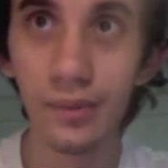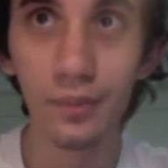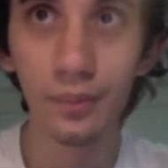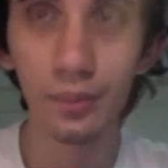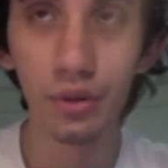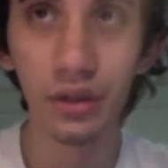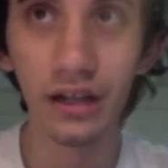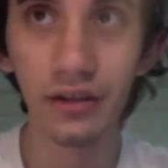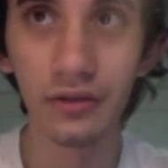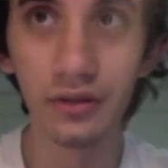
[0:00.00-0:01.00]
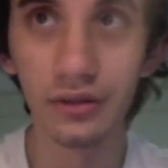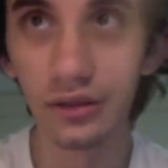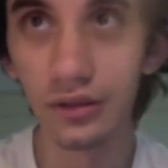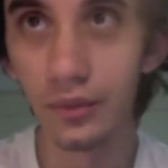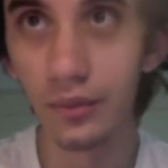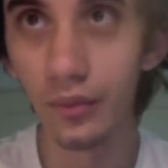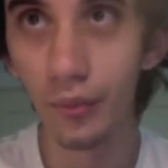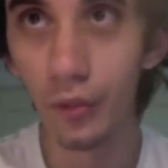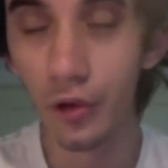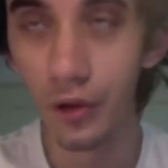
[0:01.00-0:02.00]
pull out more